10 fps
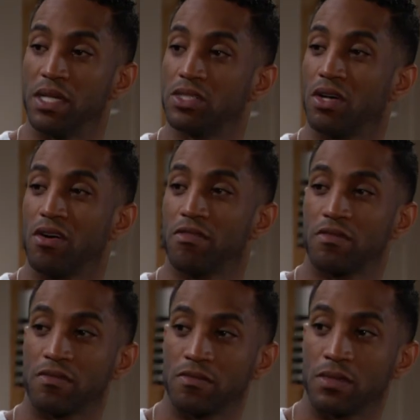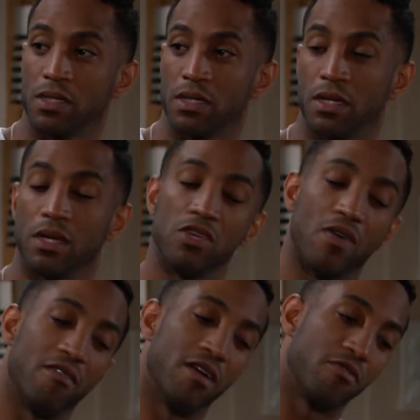pissed off. You
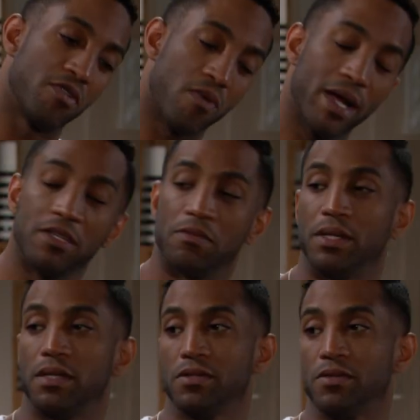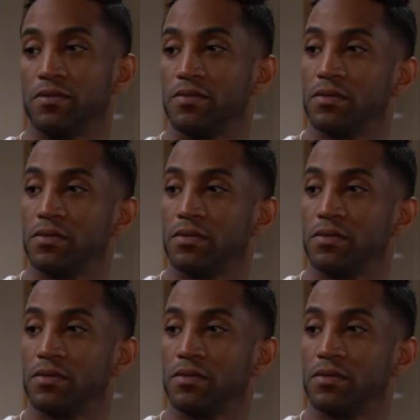have every right to be, too.